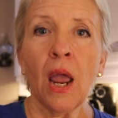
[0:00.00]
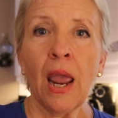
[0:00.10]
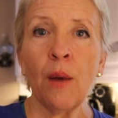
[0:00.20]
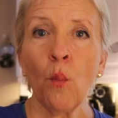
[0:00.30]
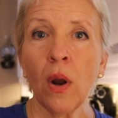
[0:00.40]

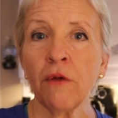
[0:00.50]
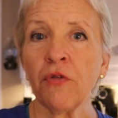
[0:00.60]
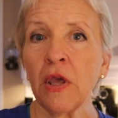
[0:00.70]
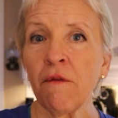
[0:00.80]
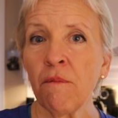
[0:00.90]
And one of
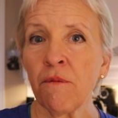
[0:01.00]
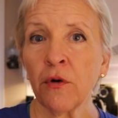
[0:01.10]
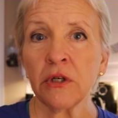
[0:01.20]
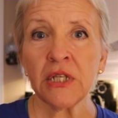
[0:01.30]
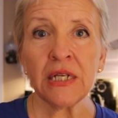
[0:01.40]
the
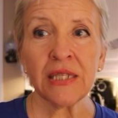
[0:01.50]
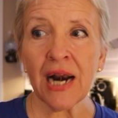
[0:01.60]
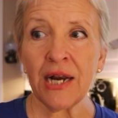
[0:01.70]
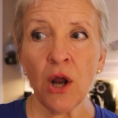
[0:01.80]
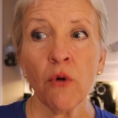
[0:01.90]
first things that
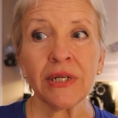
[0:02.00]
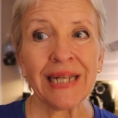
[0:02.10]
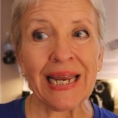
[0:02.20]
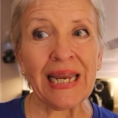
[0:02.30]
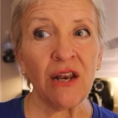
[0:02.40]
I noticed,
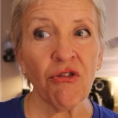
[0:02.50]
like in